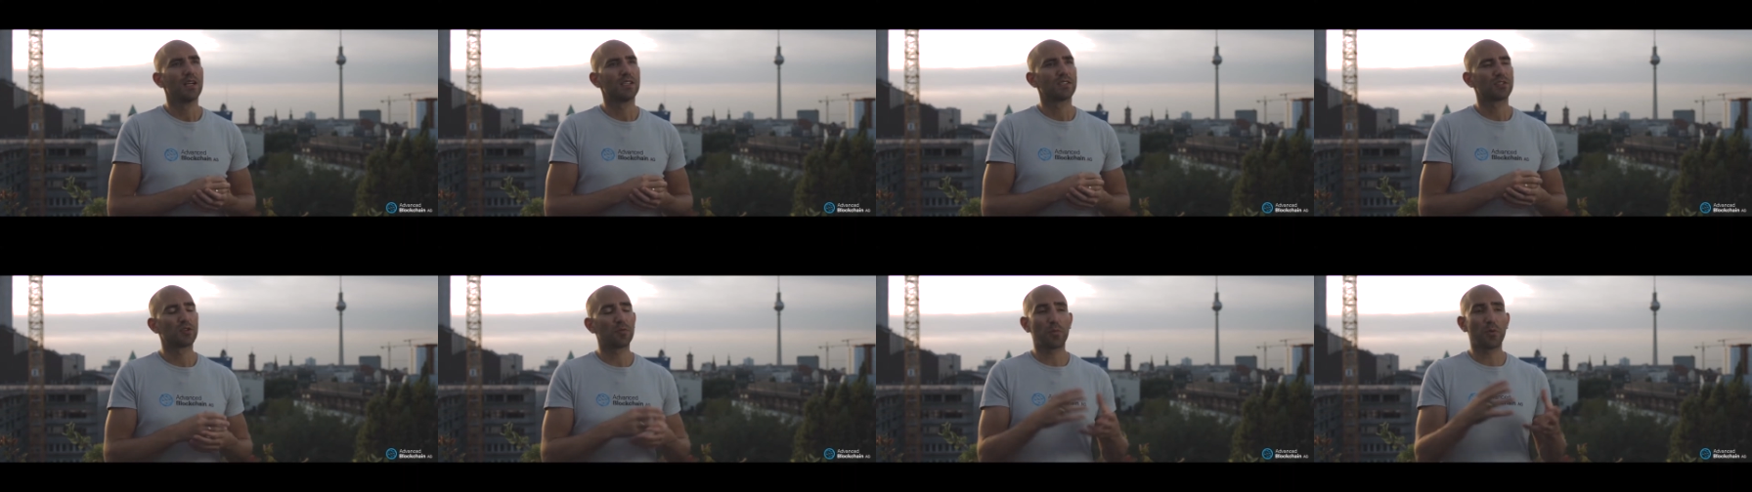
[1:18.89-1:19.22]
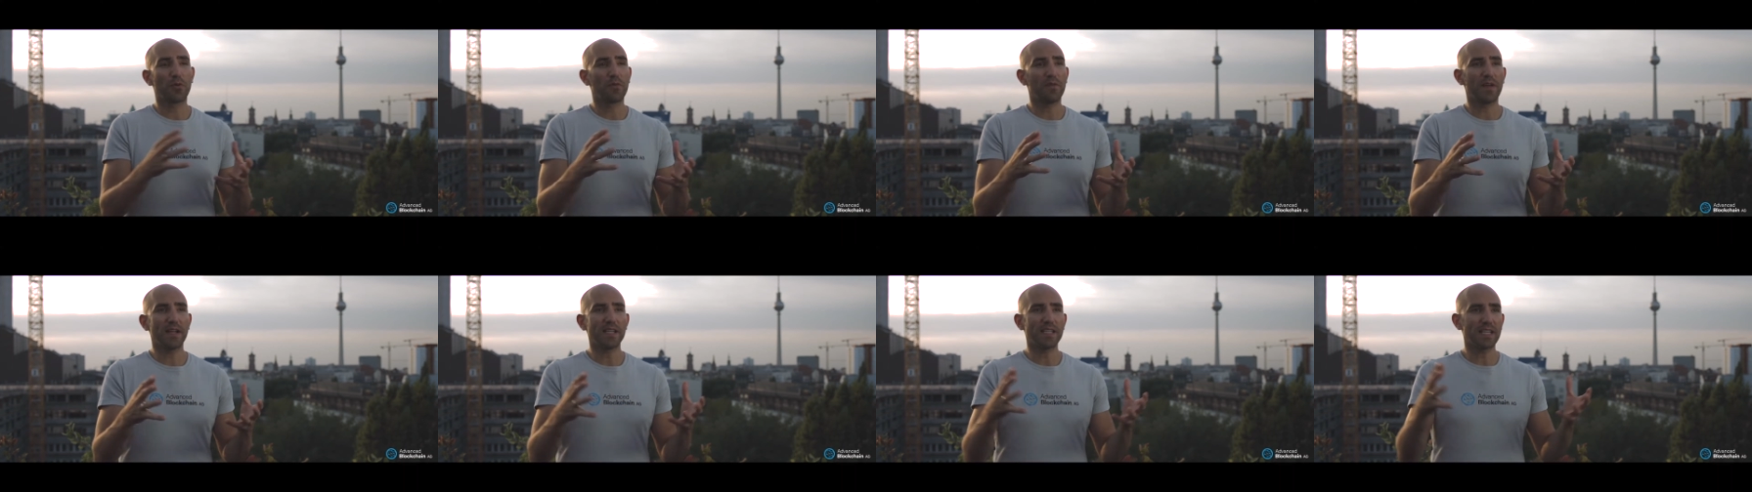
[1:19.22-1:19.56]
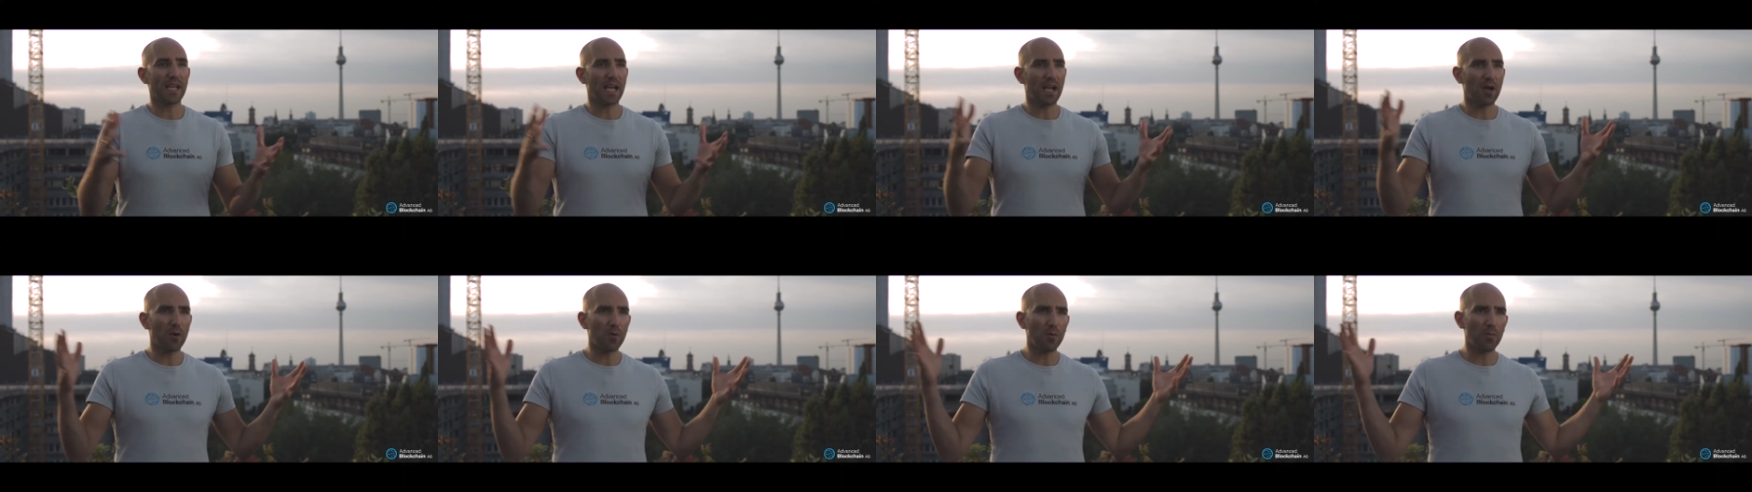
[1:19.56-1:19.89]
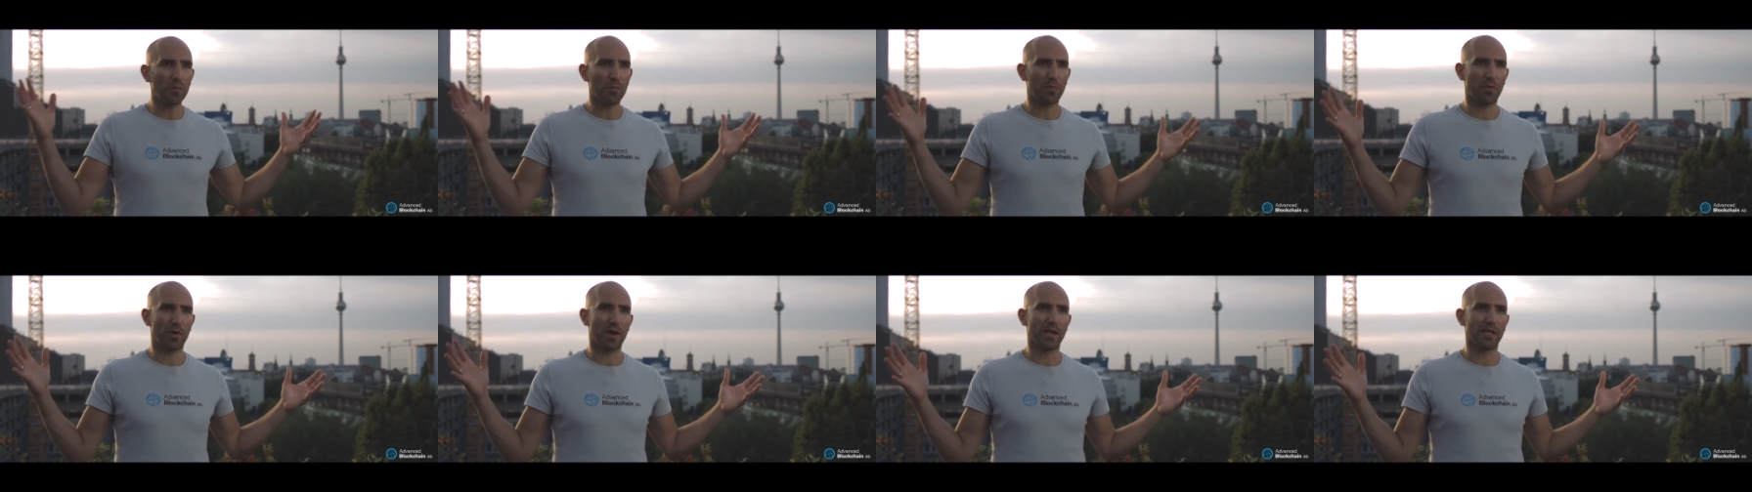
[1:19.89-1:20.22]
to prevent
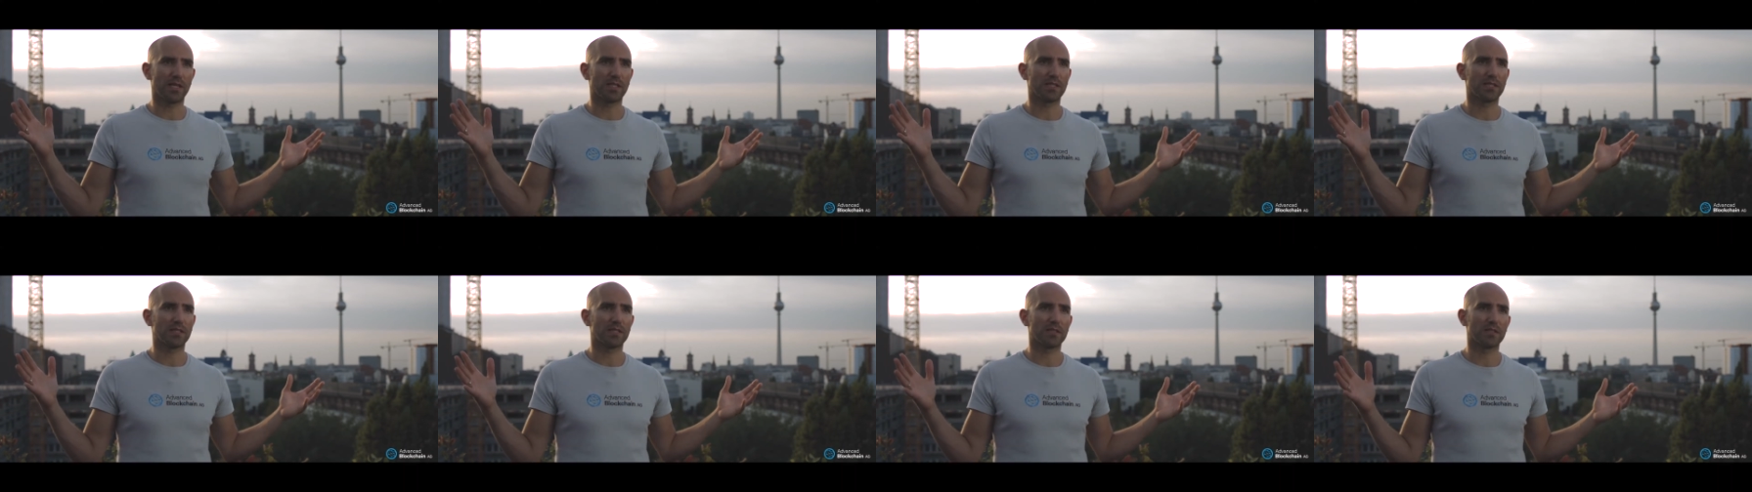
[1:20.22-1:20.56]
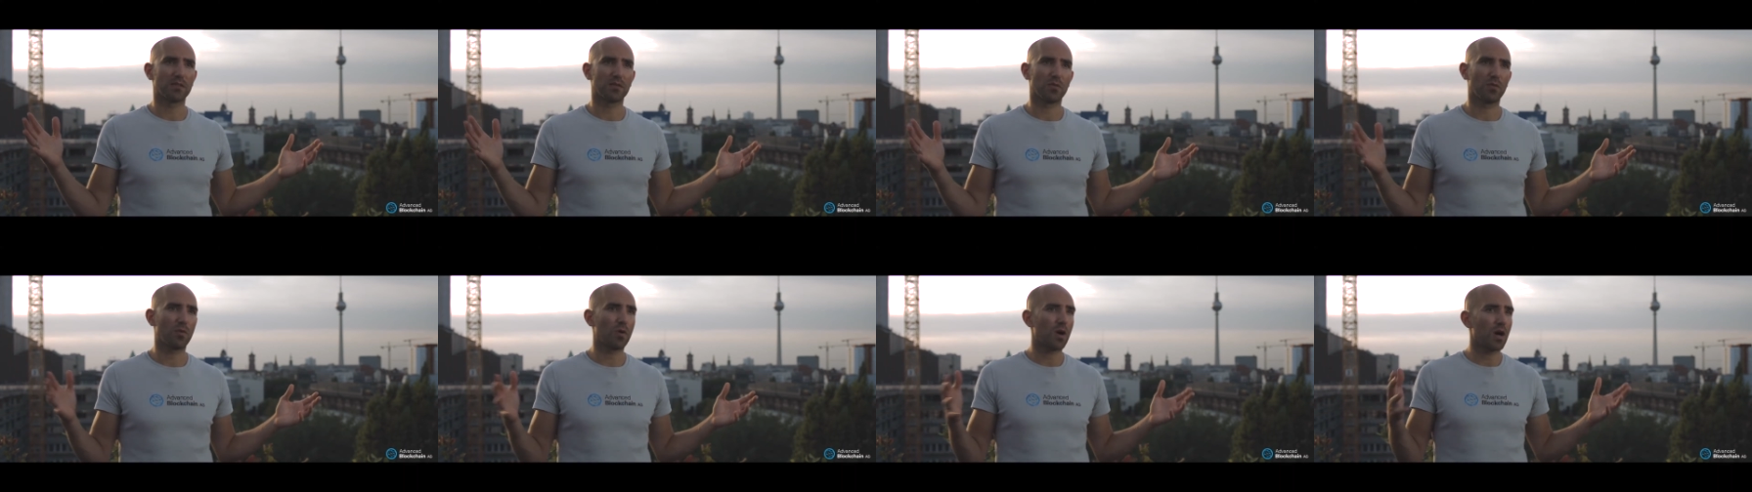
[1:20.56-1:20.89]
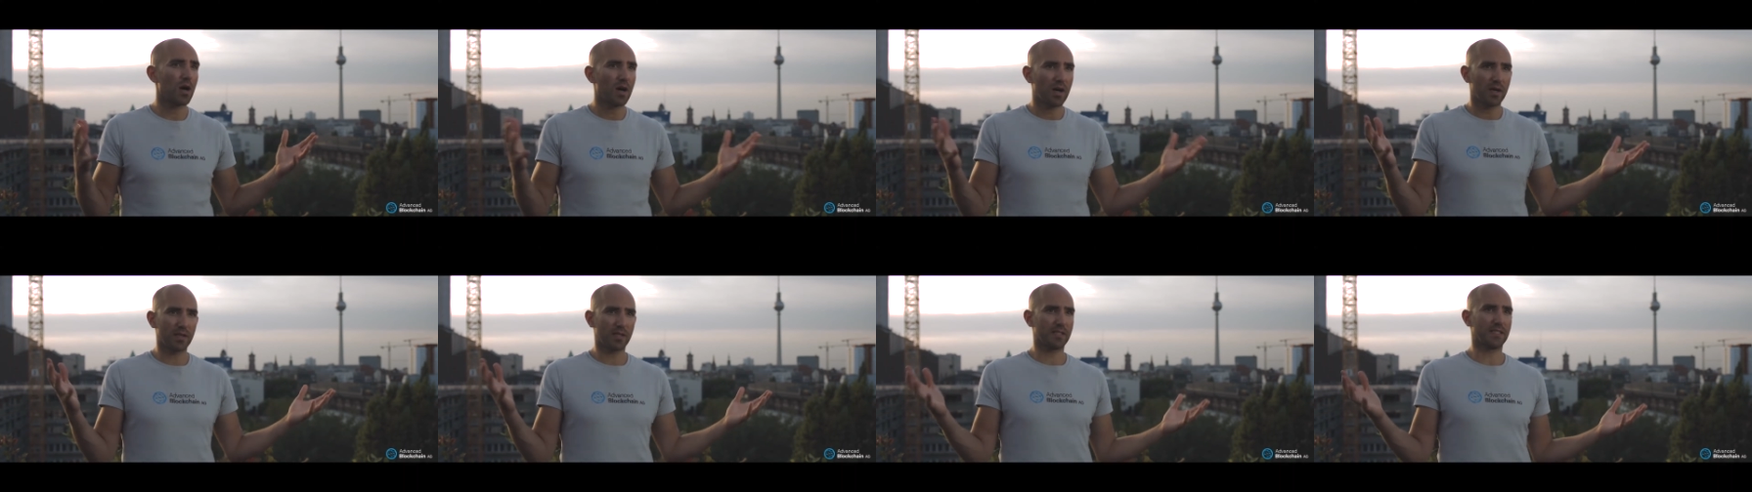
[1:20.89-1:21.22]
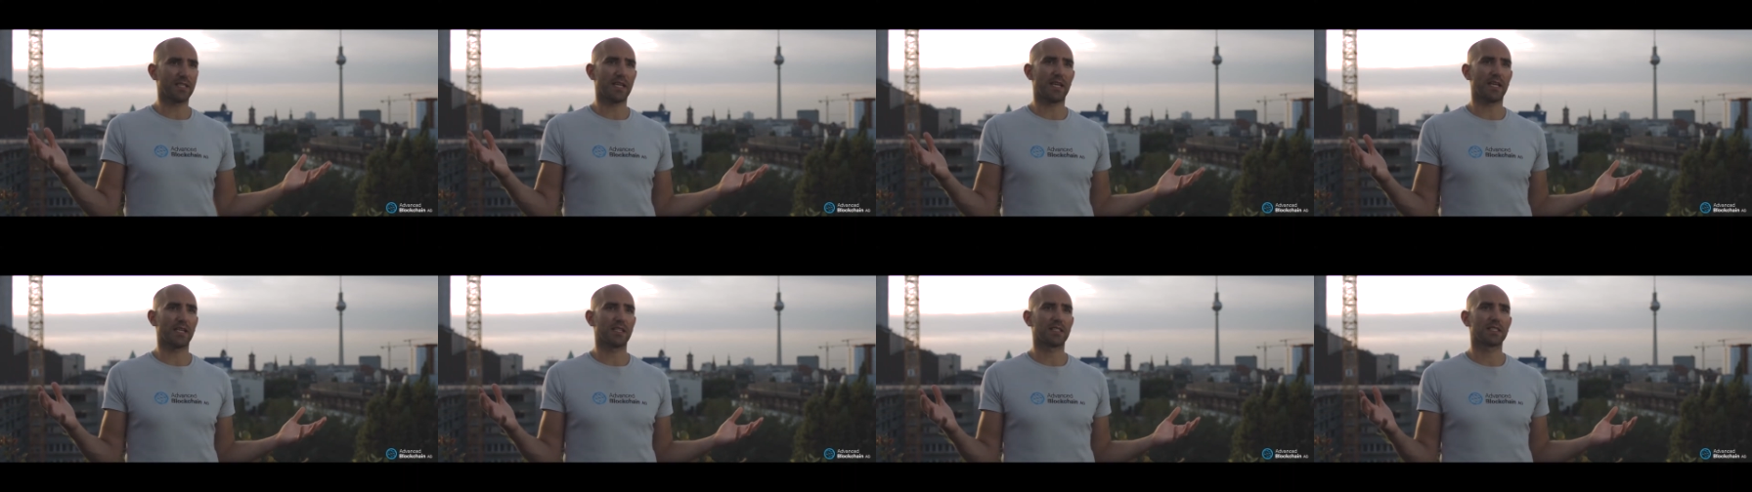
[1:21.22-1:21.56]
outbreaks or heart
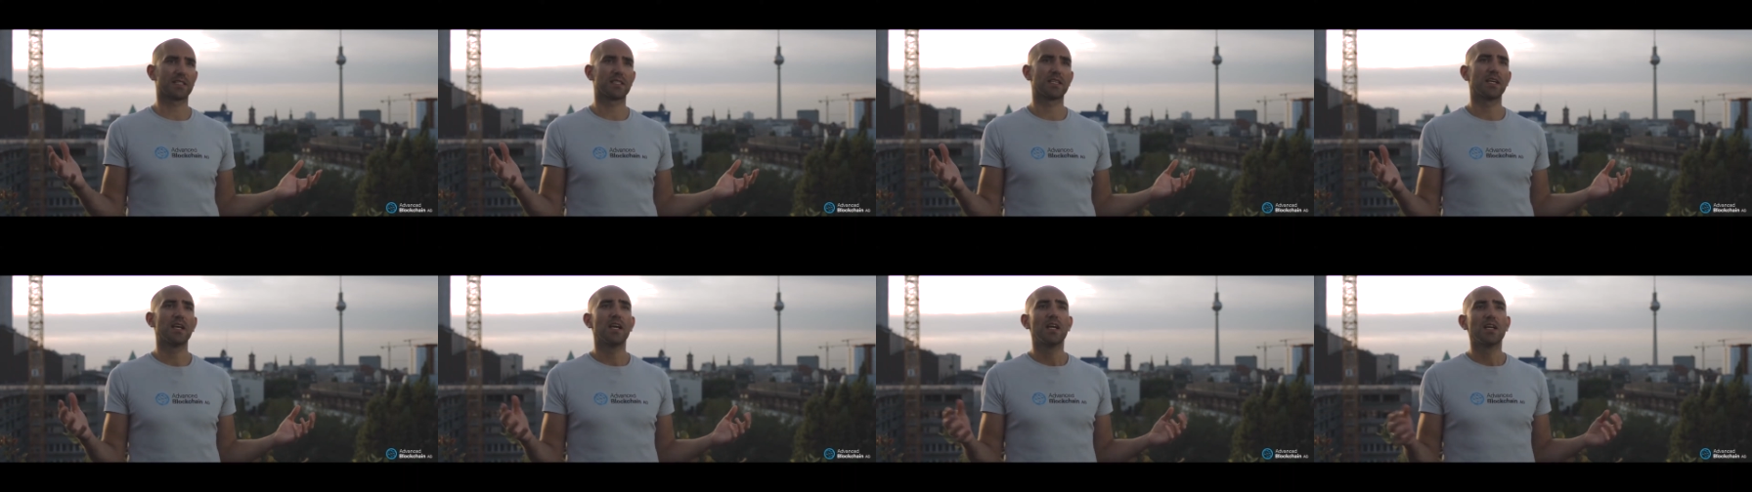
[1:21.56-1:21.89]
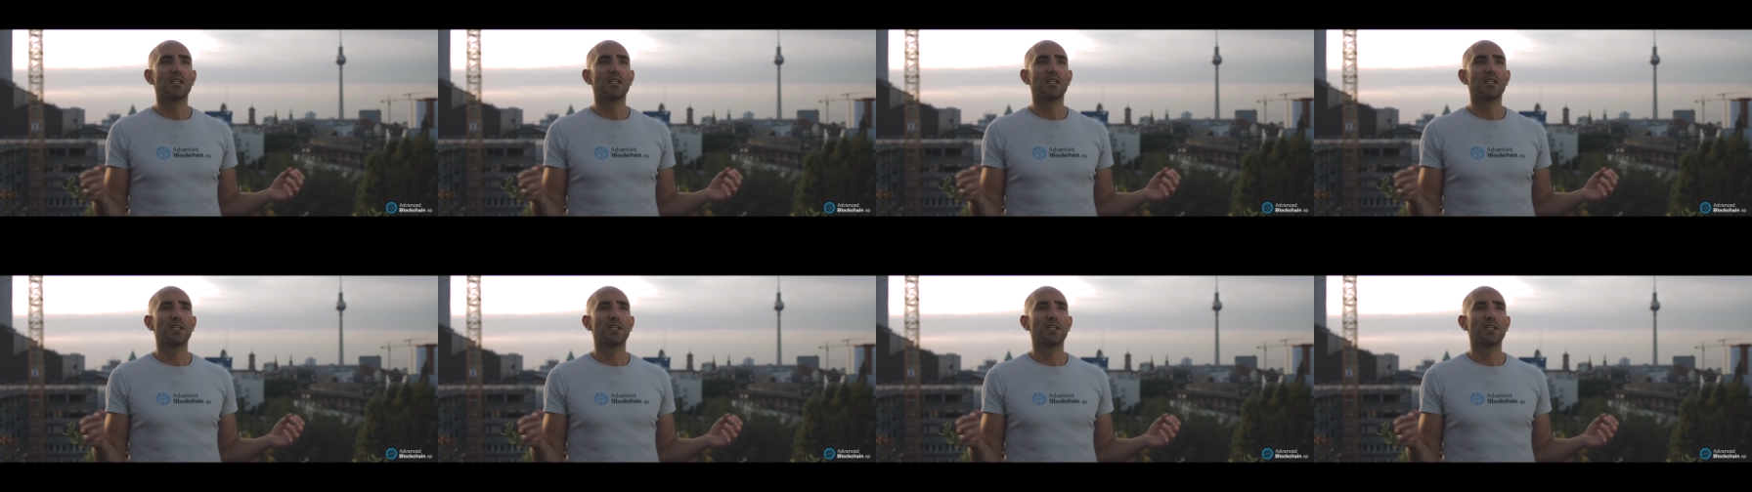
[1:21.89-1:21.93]
attacks,